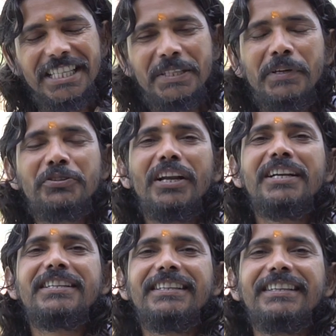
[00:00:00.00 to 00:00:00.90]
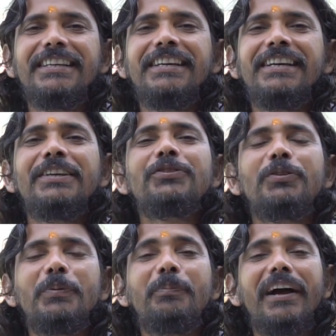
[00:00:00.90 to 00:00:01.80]
Spirituality should
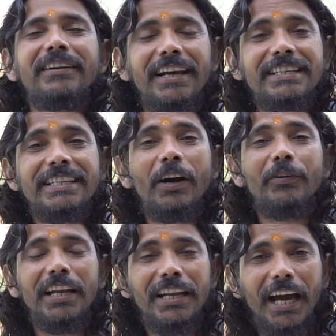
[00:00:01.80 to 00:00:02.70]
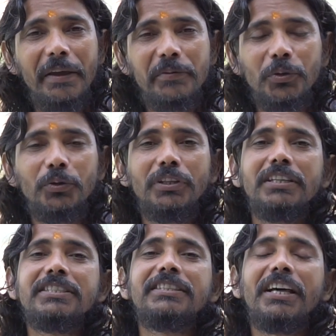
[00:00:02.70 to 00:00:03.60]
be practiced in our daily life through the
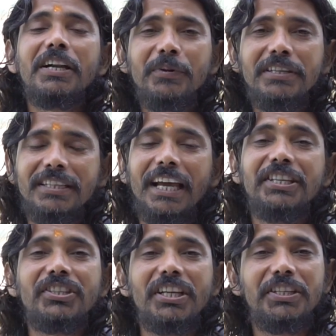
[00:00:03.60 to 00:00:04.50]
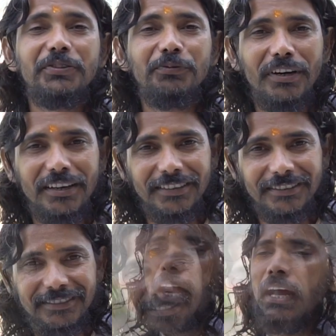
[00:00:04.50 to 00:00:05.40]
service and charity work.
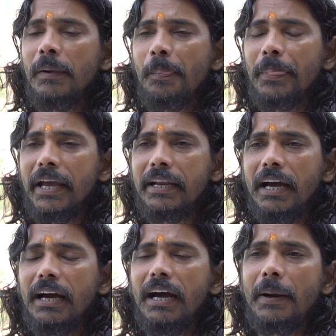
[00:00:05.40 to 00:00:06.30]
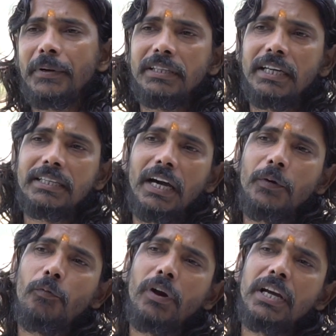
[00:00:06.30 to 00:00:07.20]
Then after that I
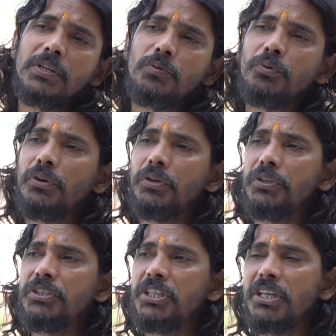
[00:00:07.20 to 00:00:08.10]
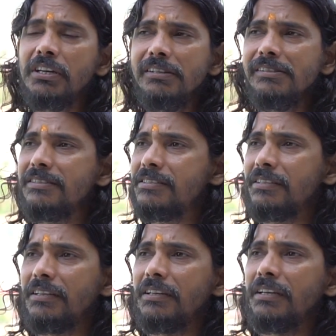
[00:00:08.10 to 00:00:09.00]
went to the jungles,
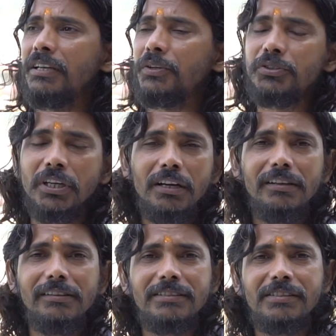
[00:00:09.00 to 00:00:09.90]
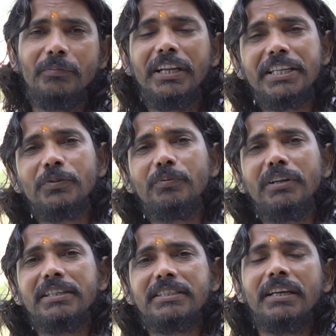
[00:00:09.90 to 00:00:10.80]
village to
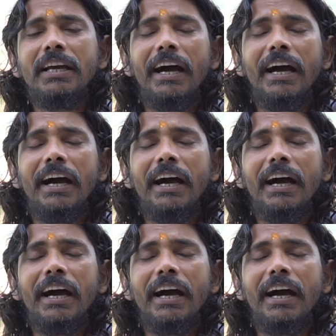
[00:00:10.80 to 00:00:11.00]
village.